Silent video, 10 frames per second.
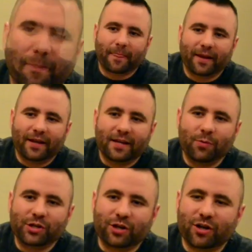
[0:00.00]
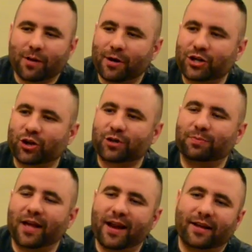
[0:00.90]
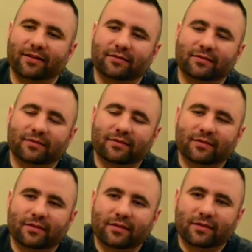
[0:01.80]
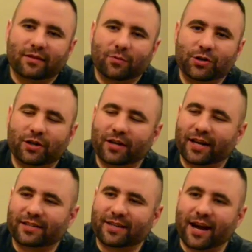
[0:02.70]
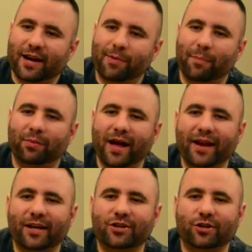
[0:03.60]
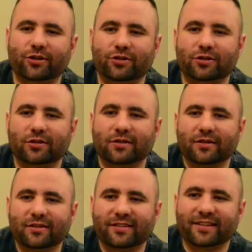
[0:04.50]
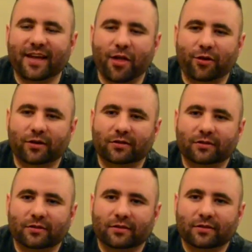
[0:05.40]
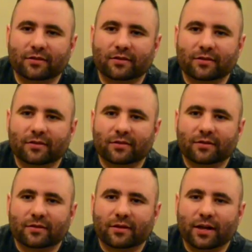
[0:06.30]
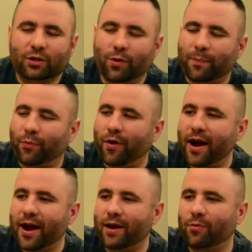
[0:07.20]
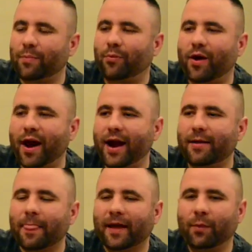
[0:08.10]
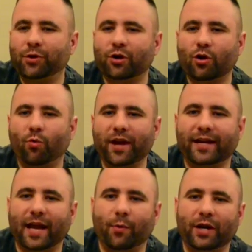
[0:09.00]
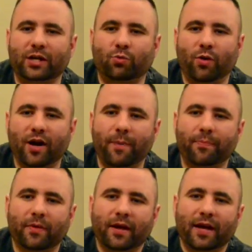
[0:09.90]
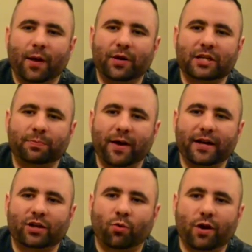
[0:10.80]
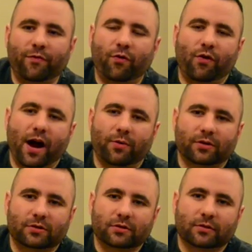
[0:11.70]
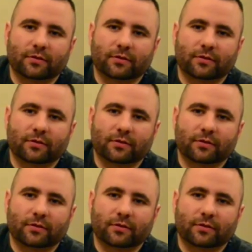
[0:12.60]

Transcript: And we started talking about church planning. We started getting excited about planning a church together. And so we prayed and we prayed, and we took a weekend and we just went up and we spent 24 hours